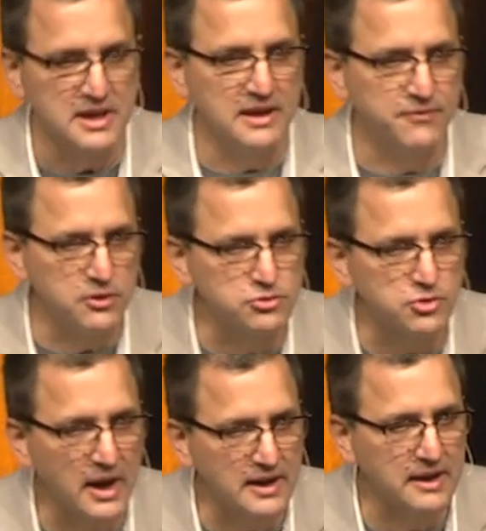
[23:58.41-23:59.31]
if you
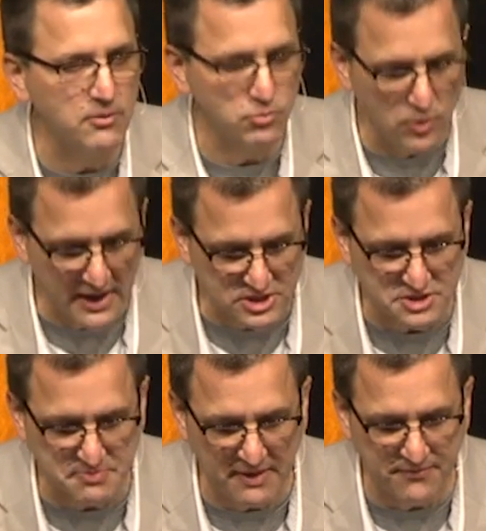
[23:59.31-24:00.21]
try to get
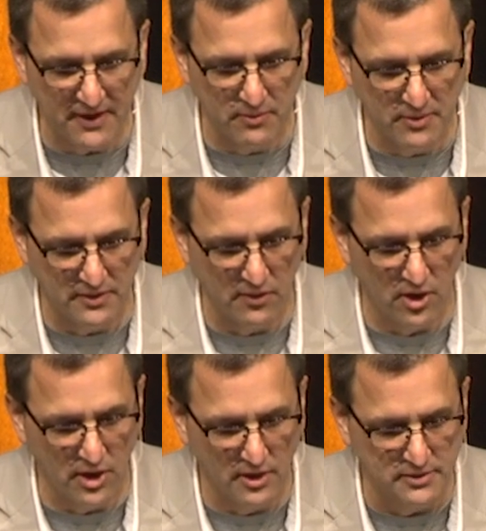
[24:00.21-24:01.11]
righteous following the
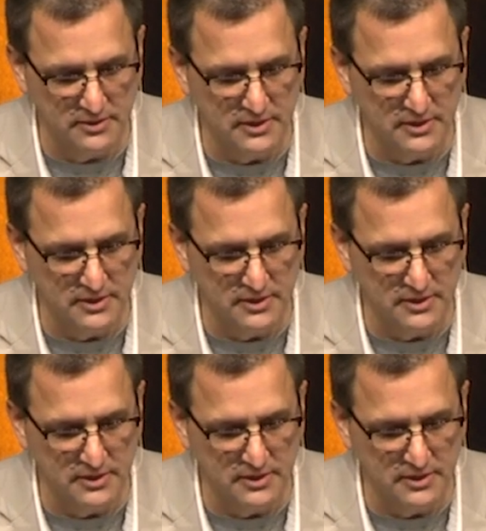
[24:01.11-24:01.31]
law,